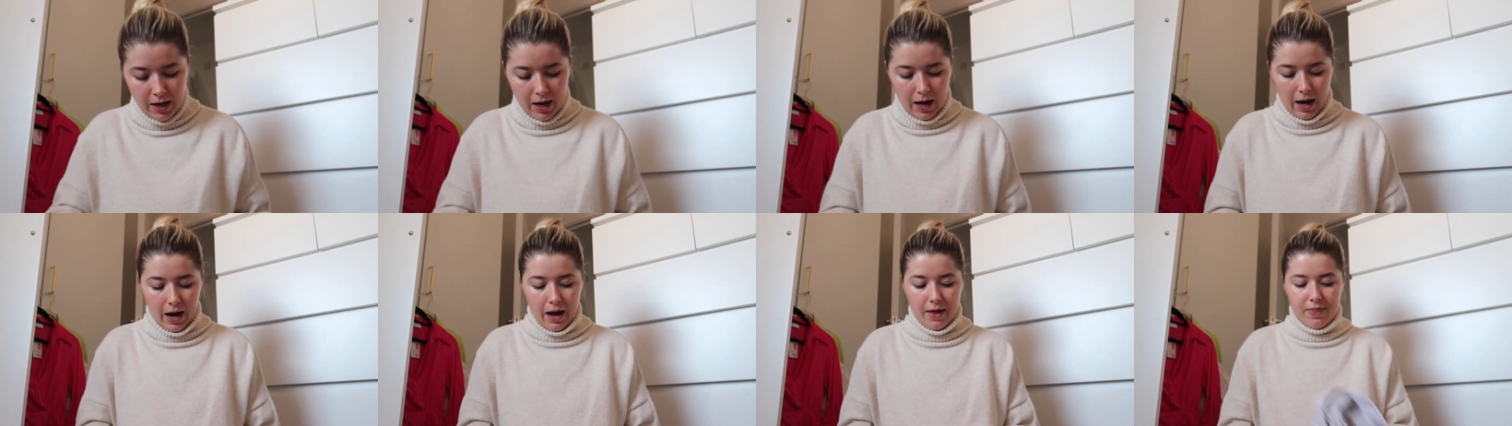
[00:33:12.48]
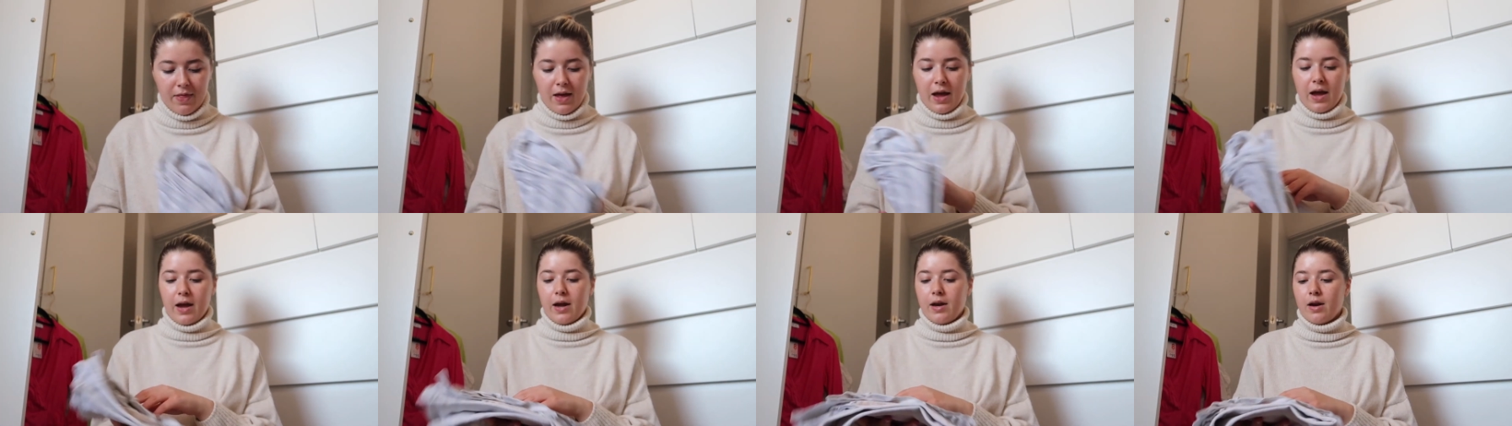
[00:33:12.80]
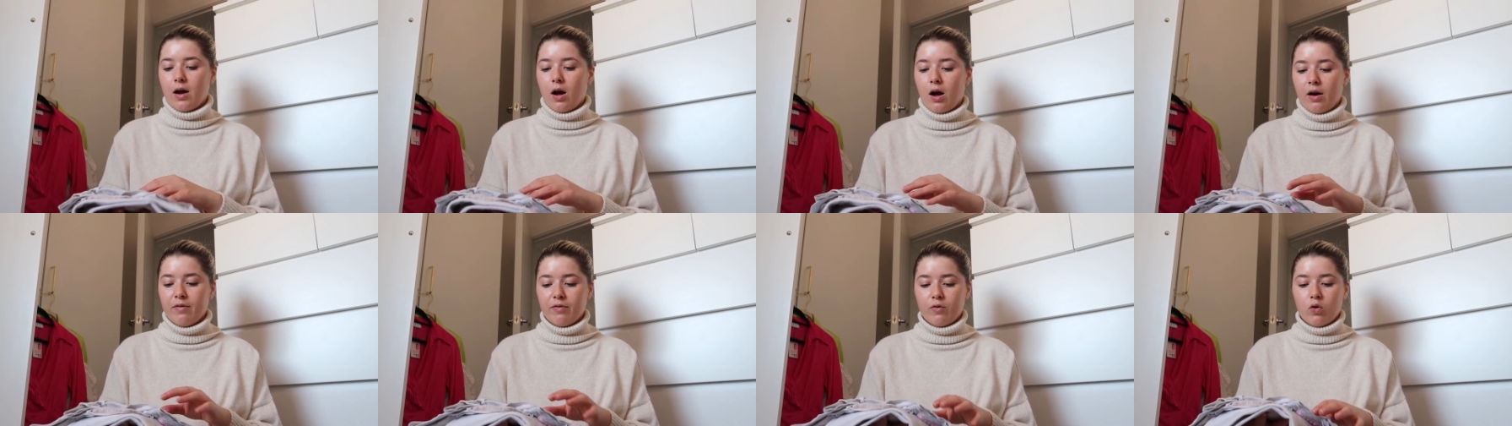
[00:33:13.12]
And then
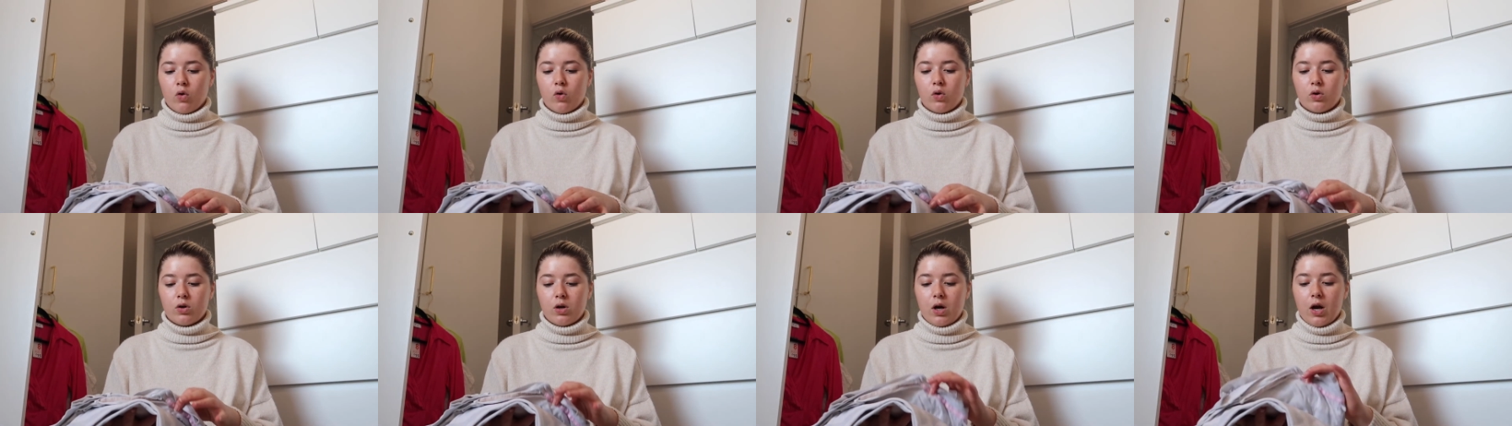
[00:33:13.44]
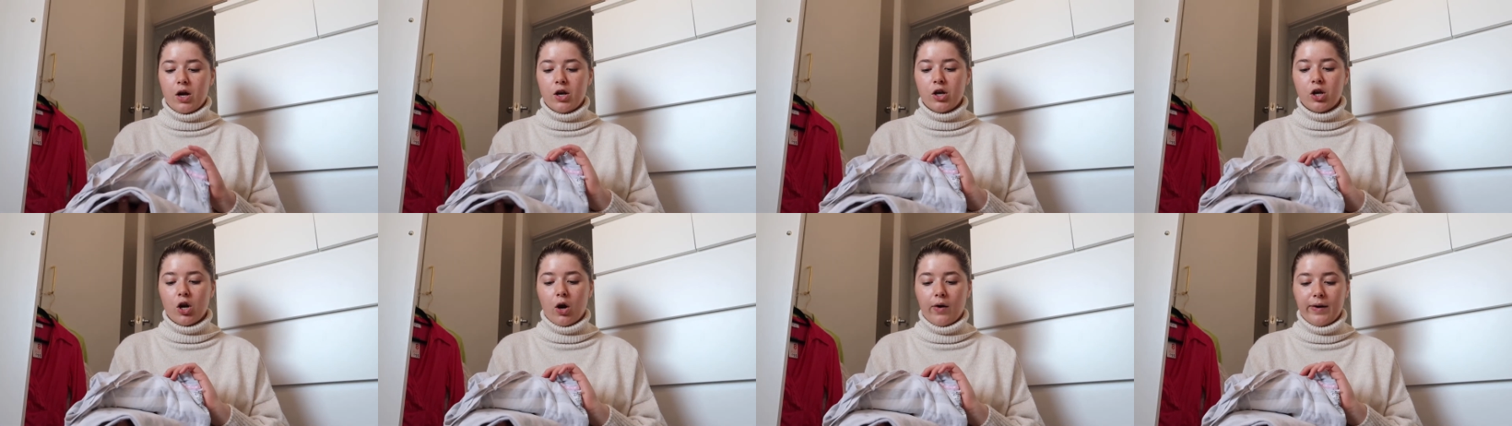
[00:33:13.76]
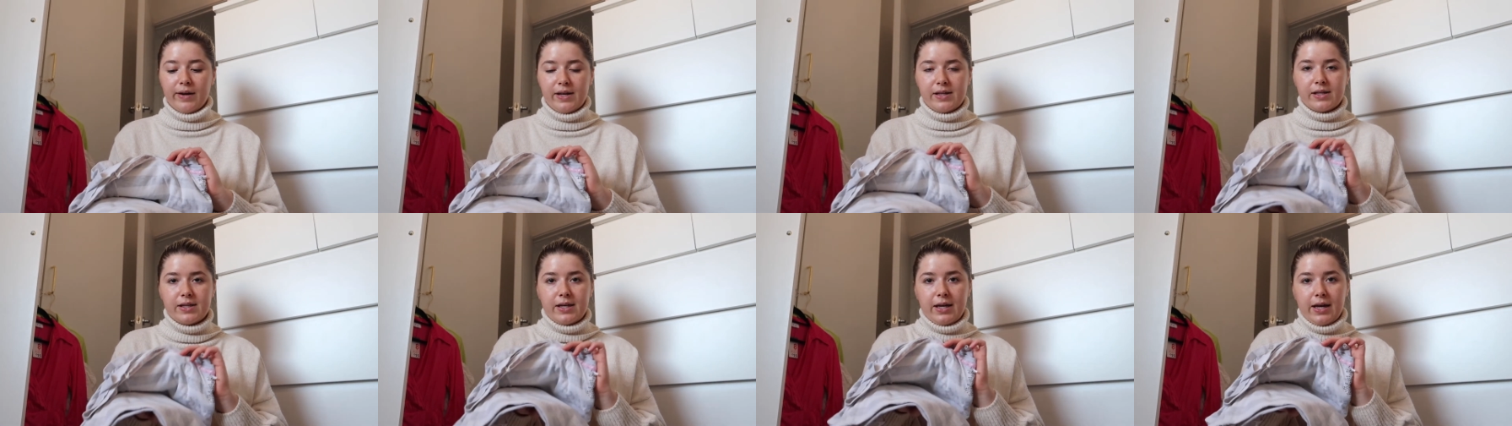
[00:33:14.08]
I've got a
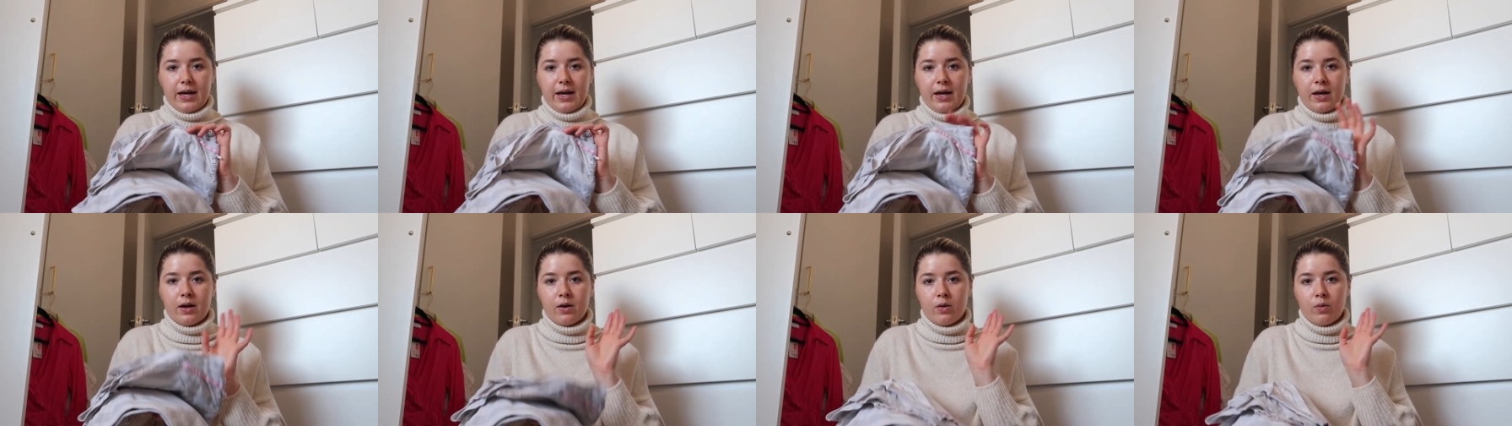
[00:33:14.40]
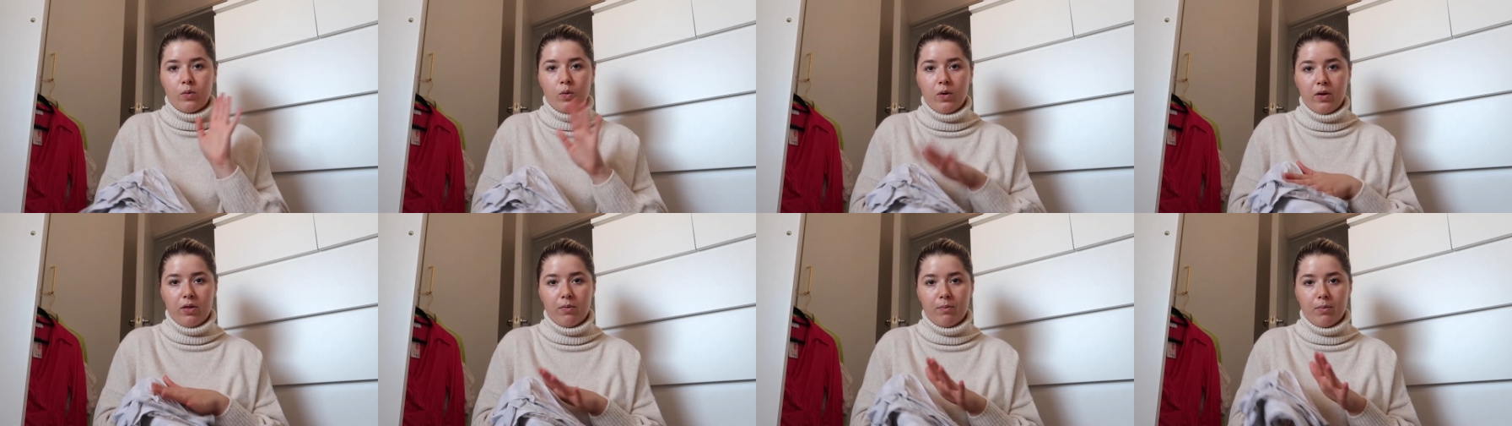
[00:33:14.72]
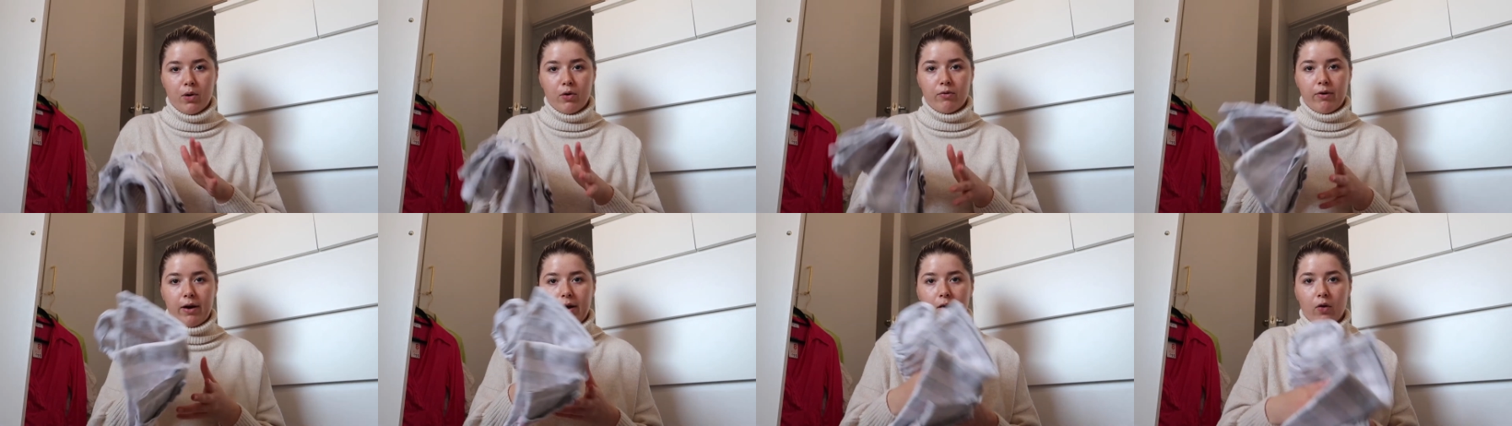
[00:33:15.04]
nightie with
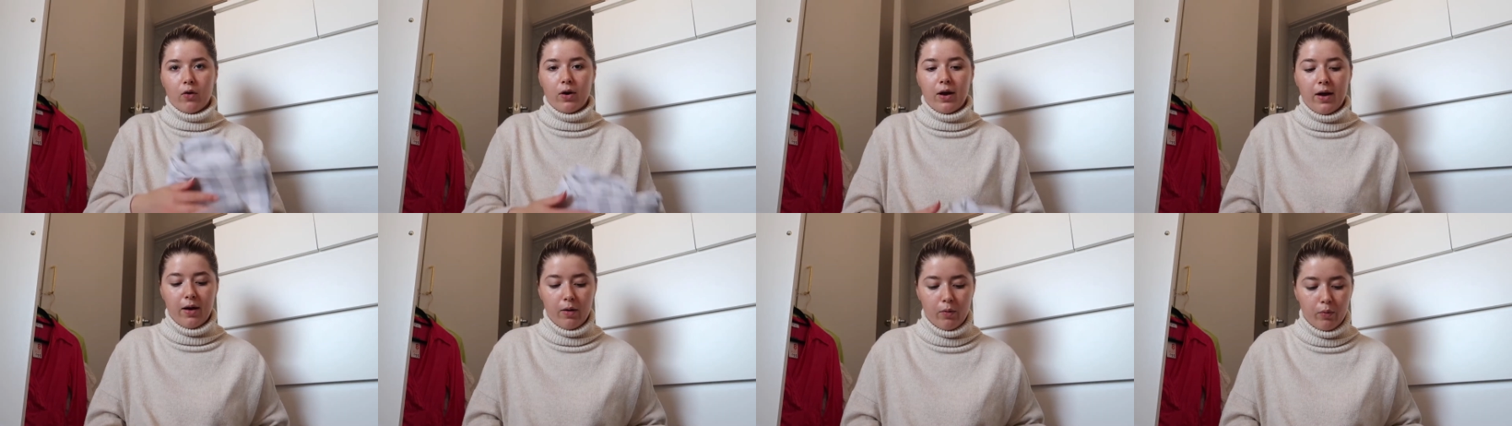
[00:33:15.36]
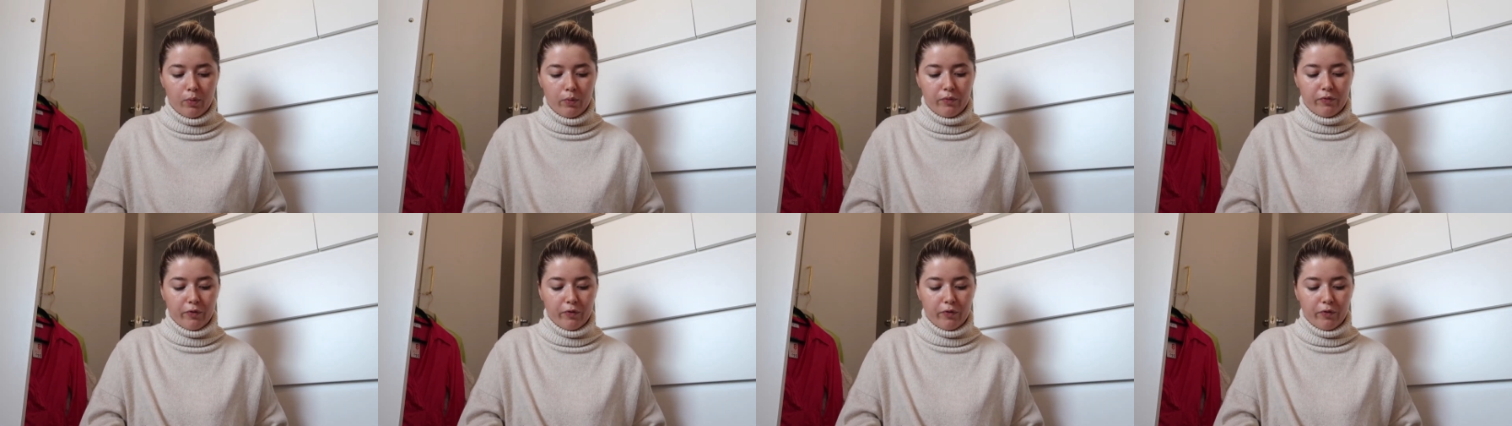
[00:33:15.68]
Marie on it